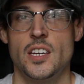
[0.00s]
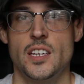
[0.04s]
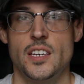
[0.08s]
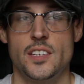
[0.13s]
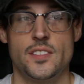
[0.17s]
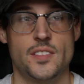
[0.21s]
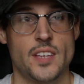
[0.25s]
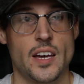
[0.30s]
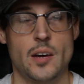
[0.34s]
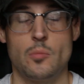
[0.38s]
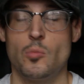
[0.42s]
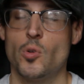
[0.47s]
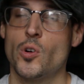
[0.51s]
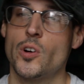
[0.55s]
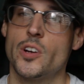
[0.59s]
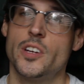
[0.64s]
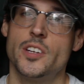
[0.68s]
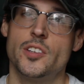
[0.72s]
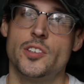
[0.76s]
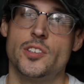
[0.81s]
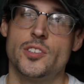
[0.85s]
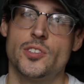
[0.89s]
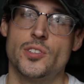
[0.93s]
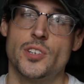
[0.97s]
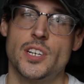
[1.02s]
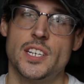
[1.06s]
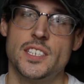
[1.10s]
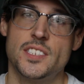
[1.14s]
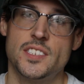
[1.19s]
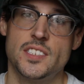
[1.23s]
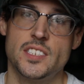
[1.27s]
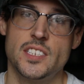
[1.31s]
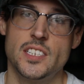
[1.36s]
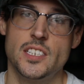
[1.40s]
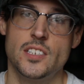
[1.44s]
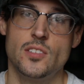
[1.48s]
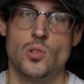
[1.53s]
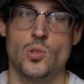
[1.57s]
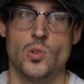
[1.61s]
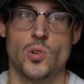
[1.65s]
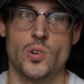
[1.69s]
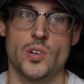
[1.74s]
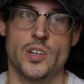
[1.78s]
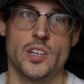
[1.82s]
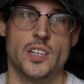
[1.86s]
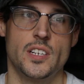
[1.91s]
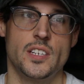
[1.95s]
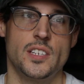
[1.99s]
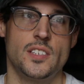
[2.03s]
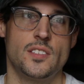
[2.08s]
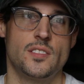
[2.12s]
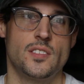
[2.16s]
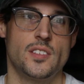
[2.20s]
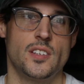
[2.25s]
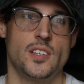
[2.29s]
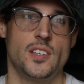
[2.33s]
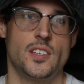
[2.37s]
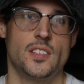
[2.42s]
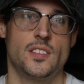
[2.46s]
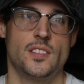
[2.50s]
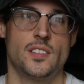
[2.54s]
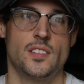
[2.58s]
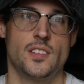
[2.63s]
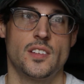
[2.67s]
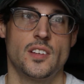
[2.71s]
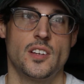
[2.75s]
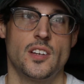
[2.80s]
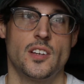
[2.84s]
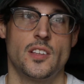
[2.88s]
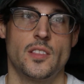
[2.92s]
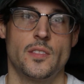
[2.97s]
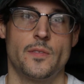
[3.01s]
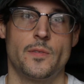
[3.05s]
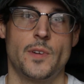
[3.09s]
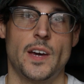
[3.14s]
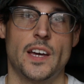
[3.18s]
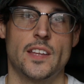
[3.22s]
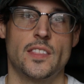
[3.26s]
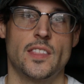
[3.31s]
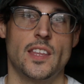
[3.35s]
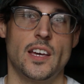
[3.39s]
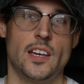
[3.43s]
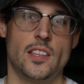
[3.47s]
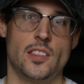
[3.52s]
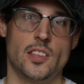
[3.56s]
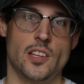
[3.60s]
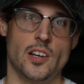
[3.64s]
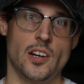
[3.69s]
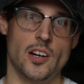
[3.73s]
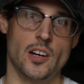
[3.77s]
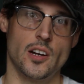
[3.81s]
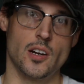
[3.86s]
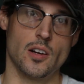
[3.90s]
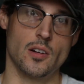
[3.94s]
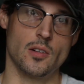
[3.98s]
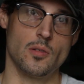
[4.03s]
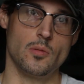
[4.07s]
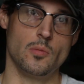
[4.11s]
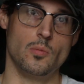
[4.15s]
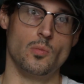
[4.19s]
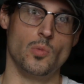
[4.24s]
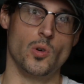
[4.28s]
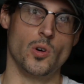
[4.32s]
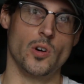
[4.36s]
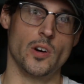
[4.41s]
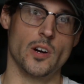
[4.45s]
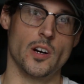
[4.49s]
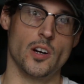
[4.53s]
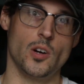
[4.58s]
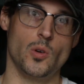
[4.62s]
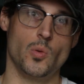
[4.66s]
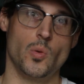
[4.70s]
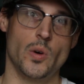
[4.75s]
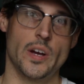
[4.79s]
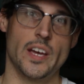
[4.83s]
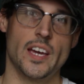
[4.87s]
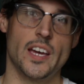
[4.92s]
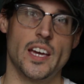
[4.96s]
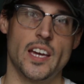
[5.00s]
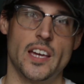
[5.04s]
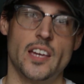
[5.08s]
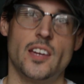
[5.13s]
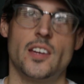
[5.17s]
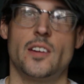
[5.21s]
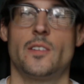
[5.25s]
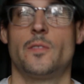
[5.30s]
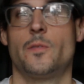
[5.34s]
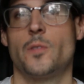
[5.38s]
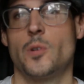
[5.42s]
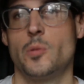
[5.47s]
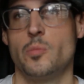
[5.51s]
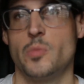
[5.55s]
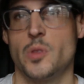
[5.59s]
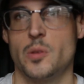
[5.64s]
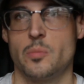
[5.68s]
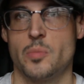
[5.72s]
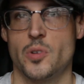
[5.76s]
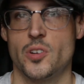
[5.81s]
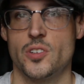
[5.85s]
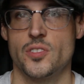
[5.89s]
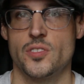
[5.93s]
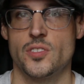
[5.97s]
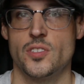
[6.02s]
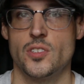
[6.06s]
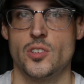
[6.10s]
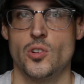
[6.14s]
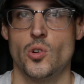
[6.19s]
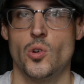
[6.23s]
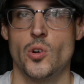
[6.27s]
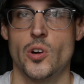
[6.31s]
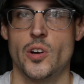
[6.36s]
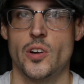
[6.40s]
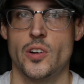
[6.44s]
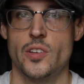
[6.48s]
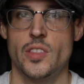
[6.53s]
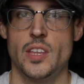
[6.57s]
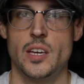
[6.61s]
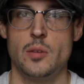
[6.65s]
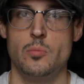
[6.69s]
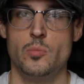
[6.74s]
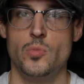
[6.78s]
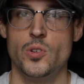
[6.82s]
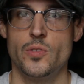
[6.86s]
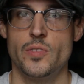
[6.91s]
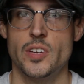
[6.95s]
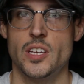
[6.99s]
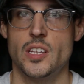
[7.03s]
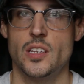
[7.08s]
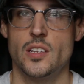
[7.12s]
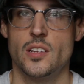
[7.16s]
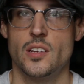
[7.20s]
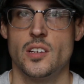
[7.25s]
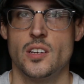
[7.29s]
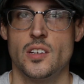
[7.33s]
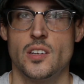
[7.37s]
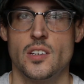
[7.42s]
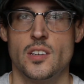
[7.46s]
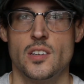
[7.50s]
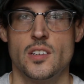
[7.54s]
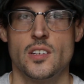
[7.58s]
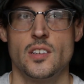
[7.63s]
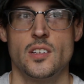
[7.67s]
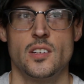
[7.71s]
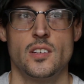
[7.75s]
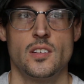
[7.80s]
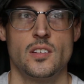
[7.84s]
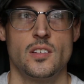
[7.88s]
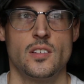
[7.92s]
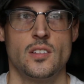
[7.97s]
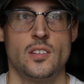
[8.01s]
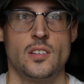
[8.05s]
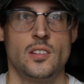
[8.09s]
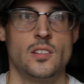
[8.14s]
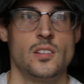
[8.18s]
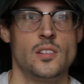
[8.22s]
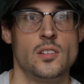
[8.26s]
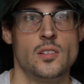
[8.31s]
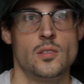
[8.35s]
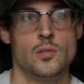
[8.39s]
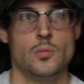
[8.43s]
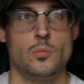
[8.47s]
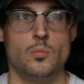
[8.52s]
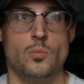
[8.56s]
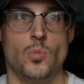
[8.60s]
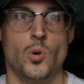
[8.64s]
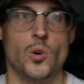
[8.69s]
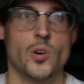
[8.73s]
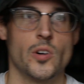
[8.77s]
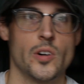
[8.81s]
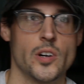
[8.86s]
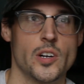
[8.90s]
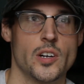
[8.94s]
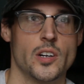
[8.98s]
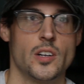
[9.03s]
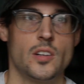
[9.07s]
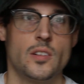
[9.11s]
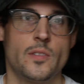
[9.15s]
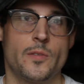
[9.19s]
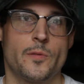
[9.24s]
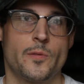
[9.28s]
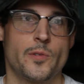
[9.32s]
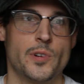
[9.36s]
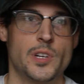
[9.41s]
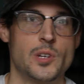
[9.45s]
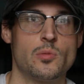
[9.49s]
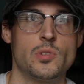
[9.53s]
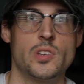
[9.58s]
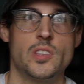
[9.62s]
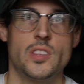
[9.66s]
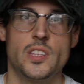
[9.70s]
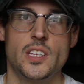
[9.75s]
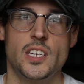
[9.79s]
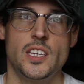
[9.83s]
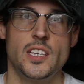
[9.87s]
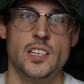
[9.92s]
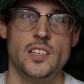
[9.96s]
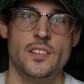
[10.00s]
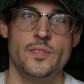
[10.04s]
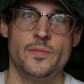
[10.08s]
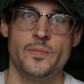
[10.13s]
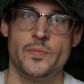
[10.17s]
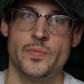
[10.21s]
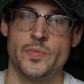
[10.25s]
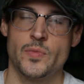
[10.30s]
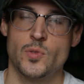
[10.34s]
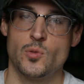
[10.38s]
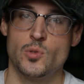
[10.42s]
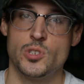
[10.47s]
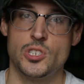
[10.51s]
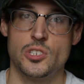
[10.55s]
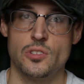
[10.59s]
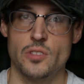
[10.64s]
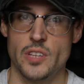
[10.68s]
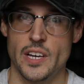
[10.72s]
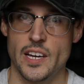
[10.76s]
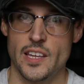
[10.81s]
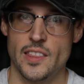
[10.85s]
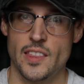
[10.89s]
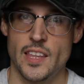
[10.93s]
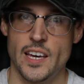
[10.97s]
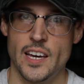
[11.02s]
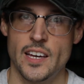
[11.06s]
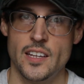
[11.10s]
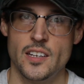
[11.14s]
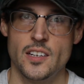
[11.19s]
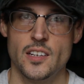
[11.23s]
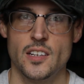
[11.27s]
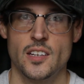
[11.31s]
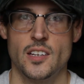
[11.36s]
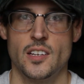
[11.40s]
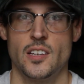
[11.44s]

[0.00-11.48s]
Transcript: Is that more interesting, or is it the fact that they're more away from the person, or are they moving more frequently? Would you like that?